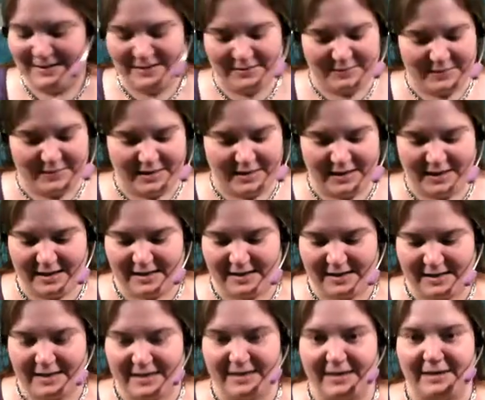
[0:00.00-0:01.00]
but yeah,
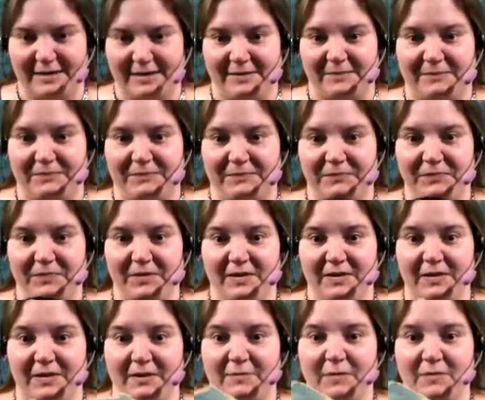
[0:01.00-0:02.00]
the
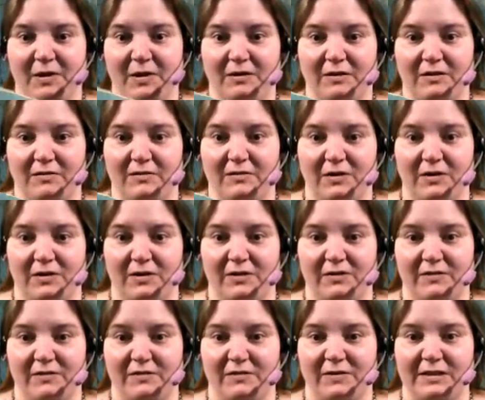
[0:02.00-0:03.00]
ball of
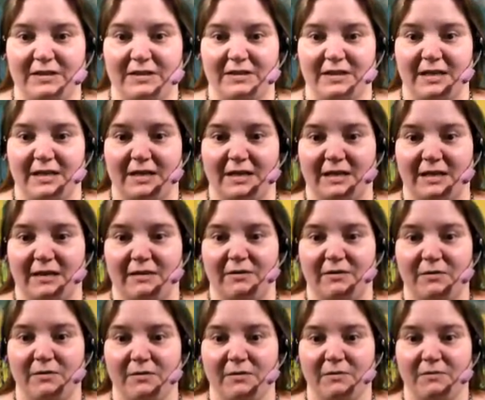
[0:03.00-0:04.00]
yarn fits in
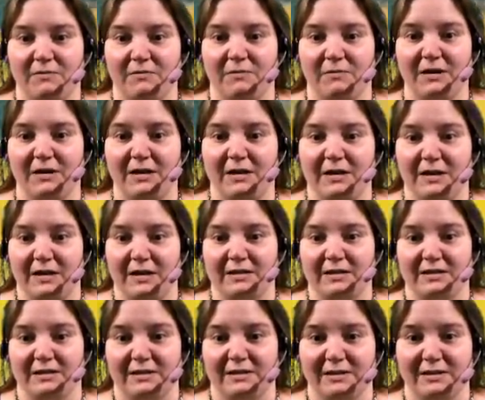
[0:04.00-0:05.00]
there really
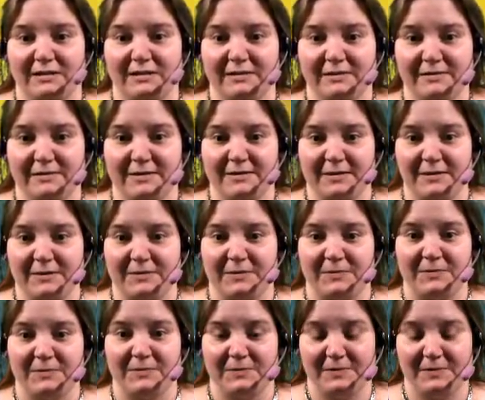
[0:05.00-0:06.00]
nicely. So